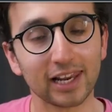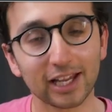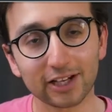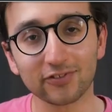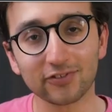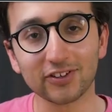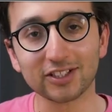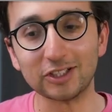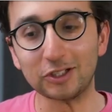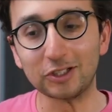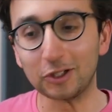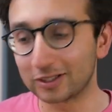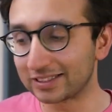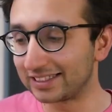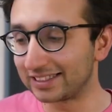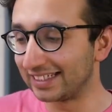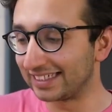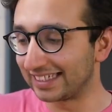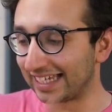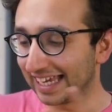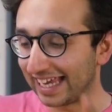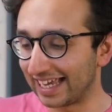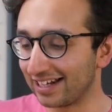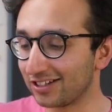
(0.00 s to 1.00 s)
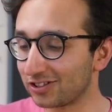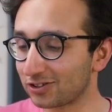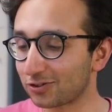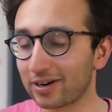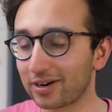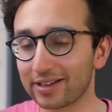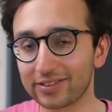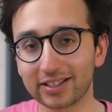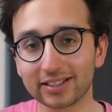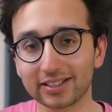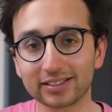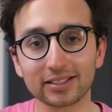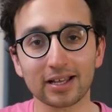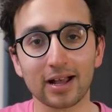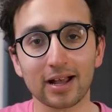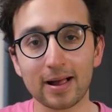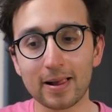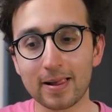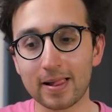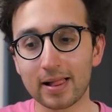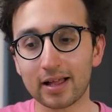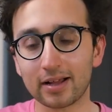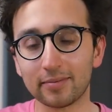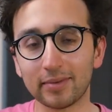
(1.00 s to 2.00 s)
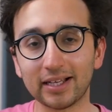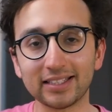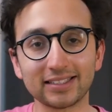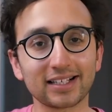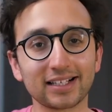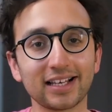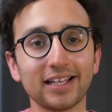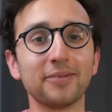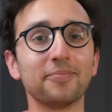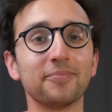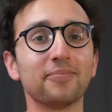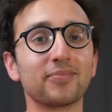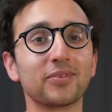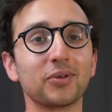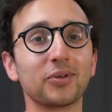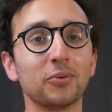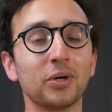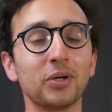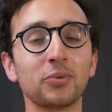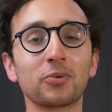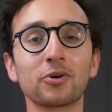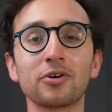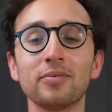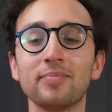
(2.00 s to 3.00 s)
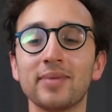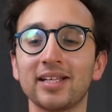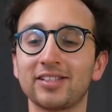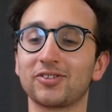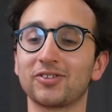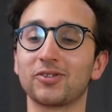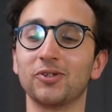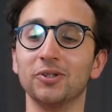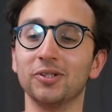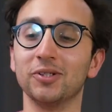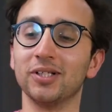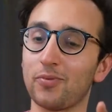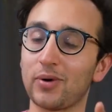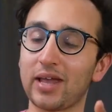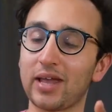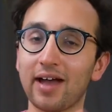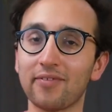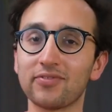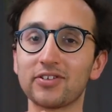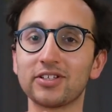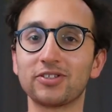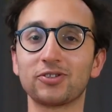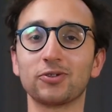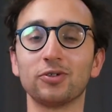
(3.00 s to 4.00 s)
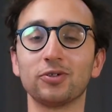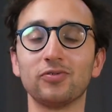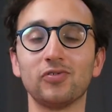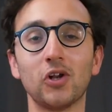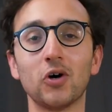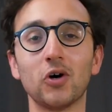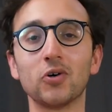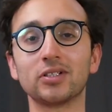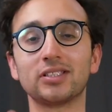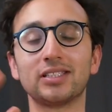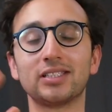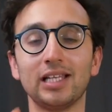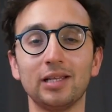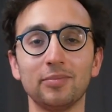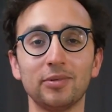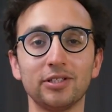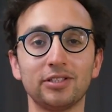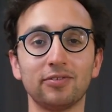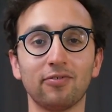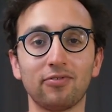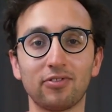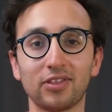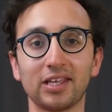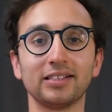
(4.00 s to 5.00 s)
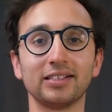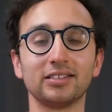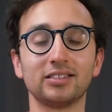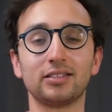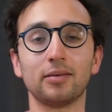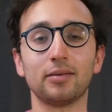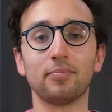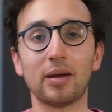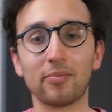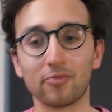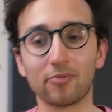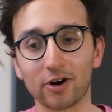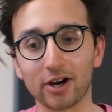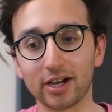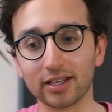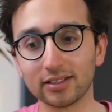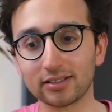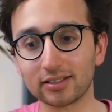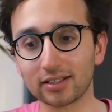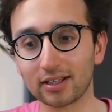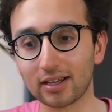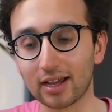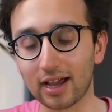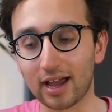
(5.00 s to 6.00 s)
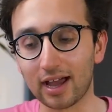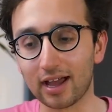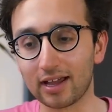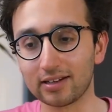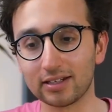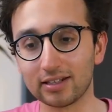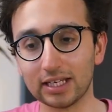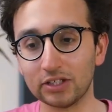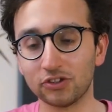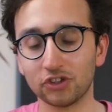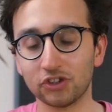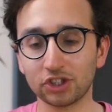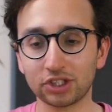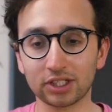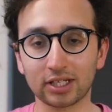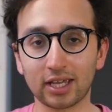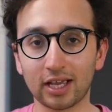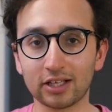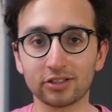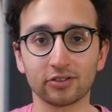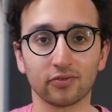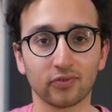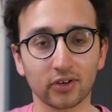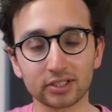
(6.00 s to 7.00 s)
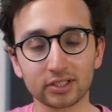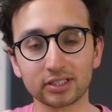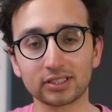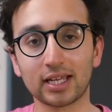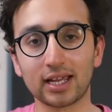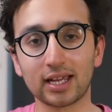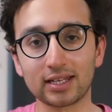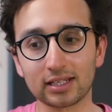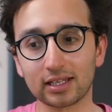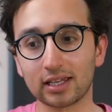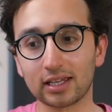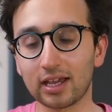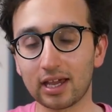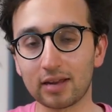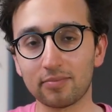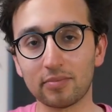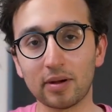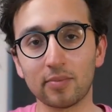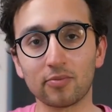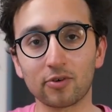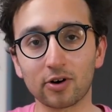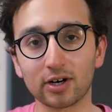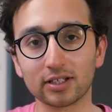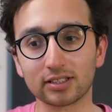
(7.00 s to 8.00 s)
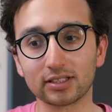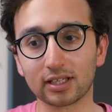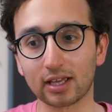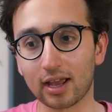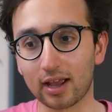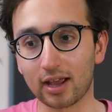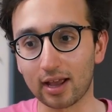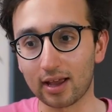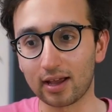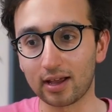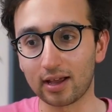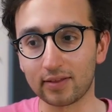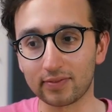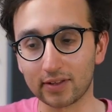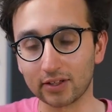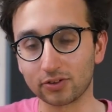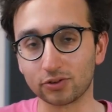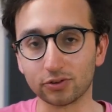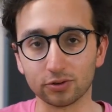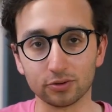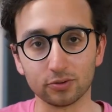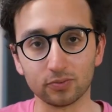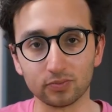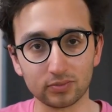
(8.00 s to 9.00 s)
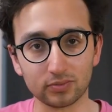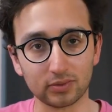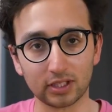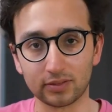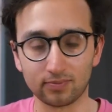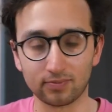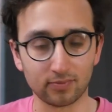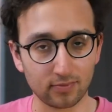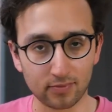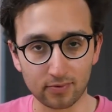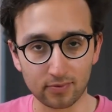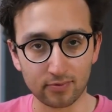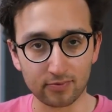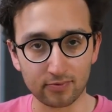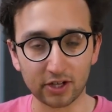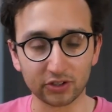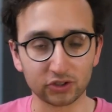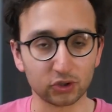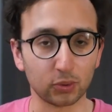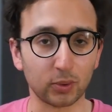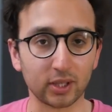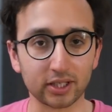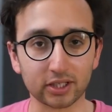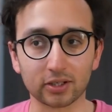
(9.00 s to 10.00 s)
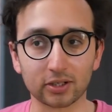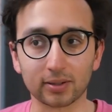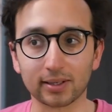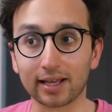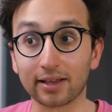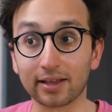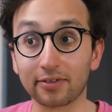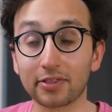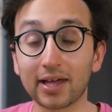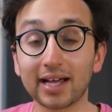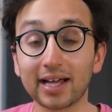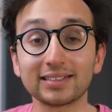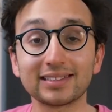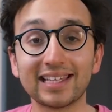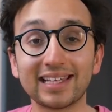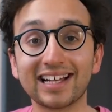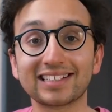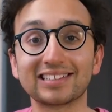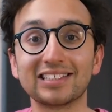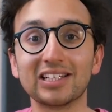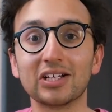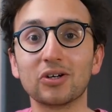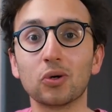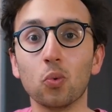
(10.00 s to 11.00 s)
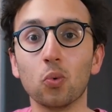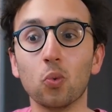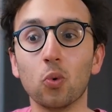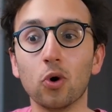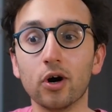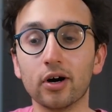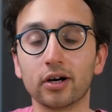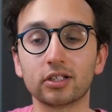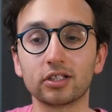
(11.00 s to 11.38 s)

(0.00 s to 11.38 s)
took a class by Ali Abdal on organizing your day, and this really gave me some practical tips to avoid distractions and get more done in a day. And the cool thing is